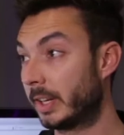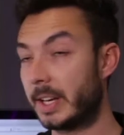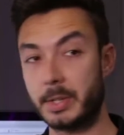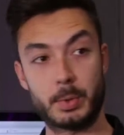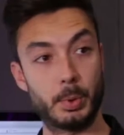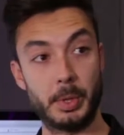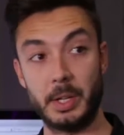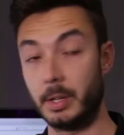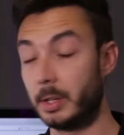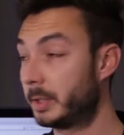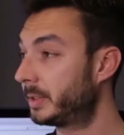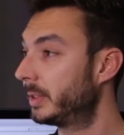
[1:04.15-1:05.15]
the last 2
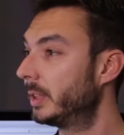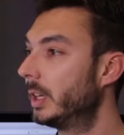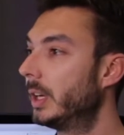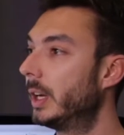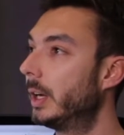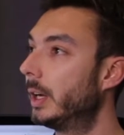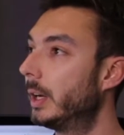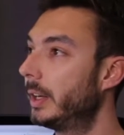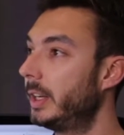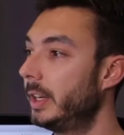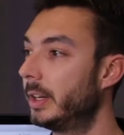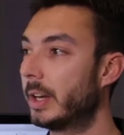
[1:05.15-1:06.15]
years
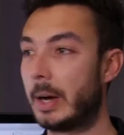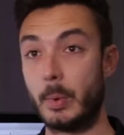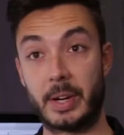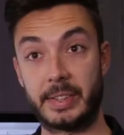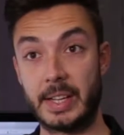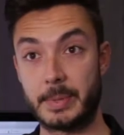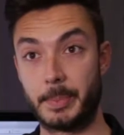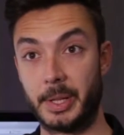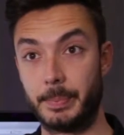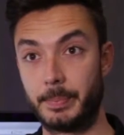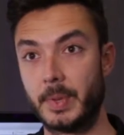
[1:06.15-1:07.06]
in our testbed.